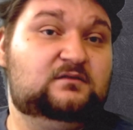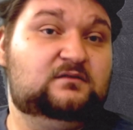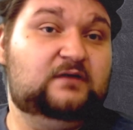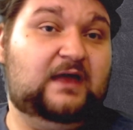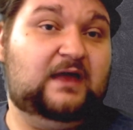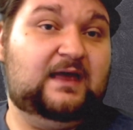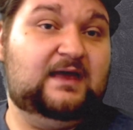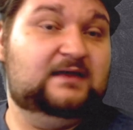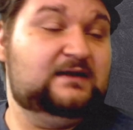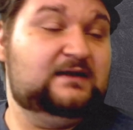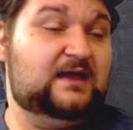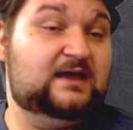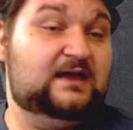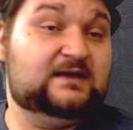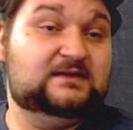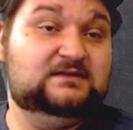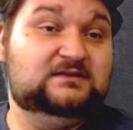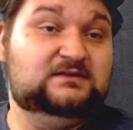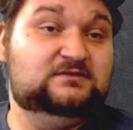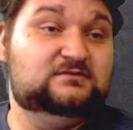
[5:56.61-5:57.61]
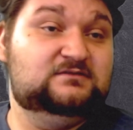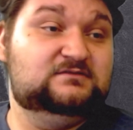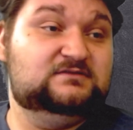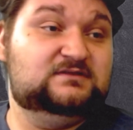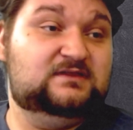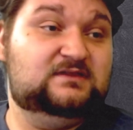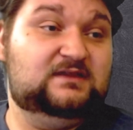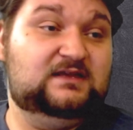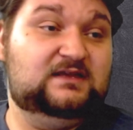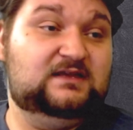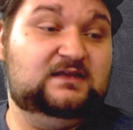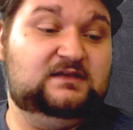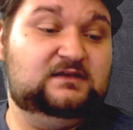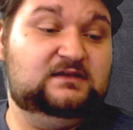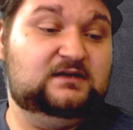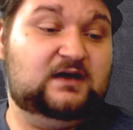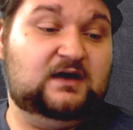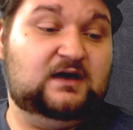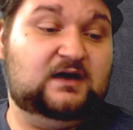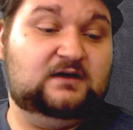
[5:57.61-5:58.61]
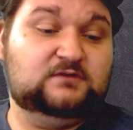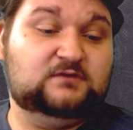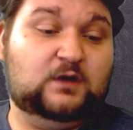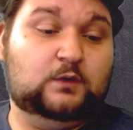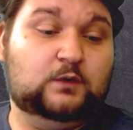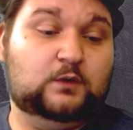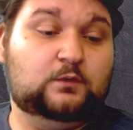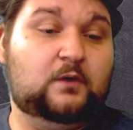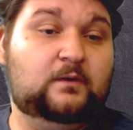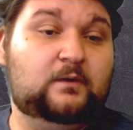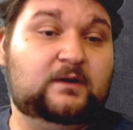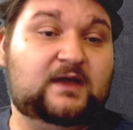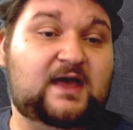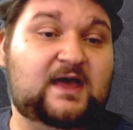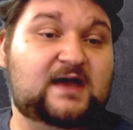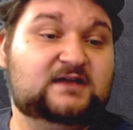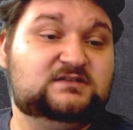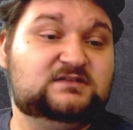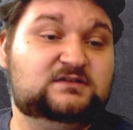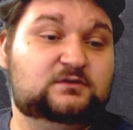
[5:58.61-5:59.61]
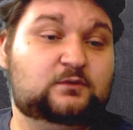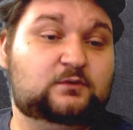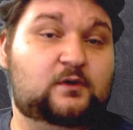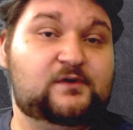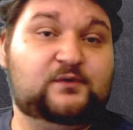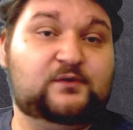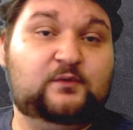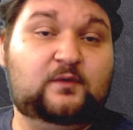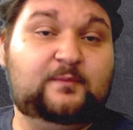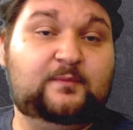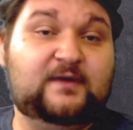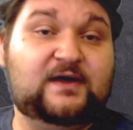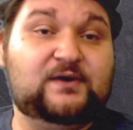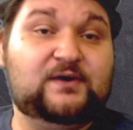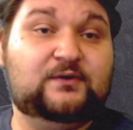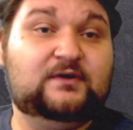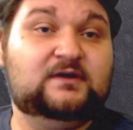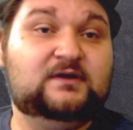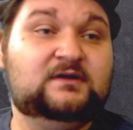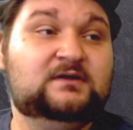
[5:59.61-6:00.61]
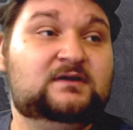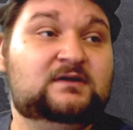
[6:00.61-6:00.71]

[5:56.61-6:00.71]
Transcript: And I can use the heroic action, heroic willpower